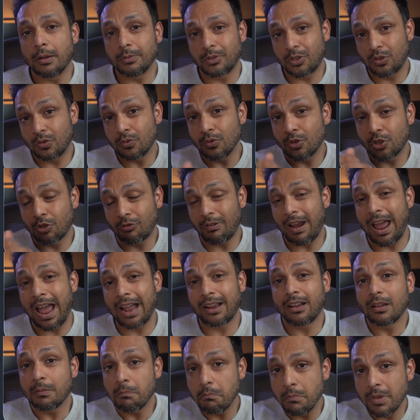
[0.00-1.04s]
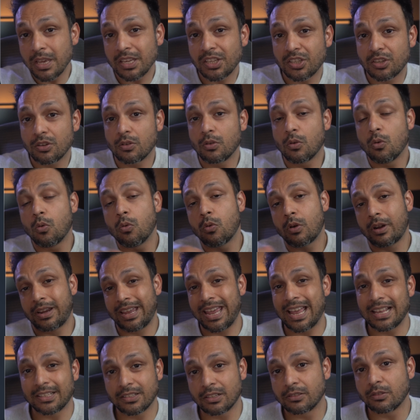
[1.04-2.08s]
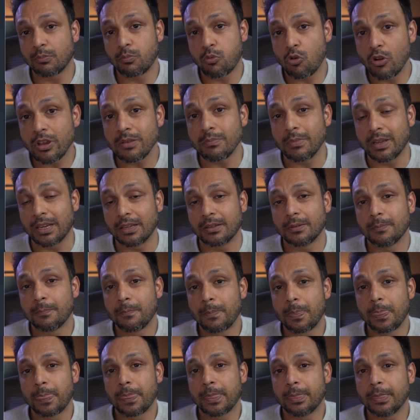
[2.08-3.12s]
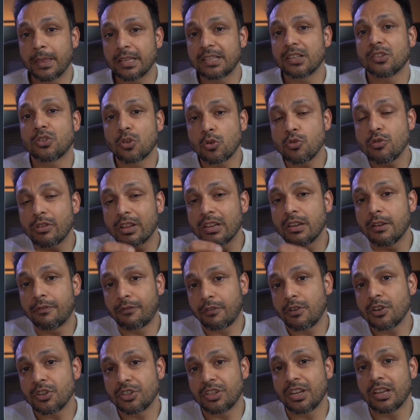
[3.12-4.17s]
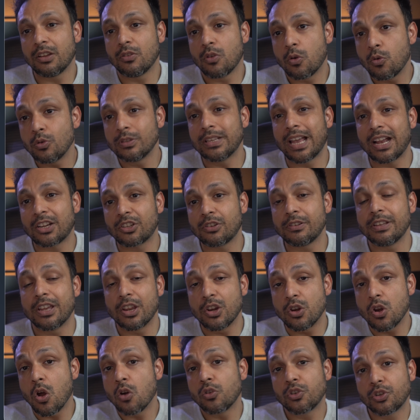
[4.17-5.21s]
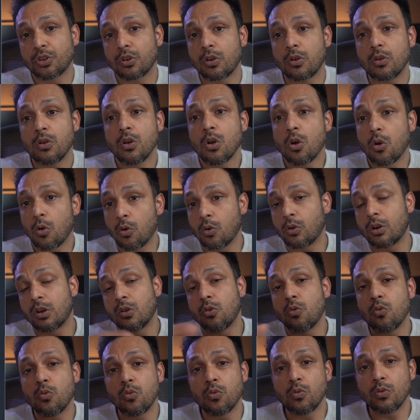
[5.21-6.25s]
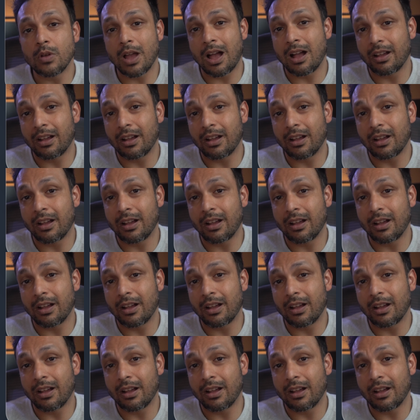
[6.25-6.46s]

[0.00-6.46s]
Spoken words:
to track missed or canceled appointment. This is so you can differentiate who's actually a no-show or who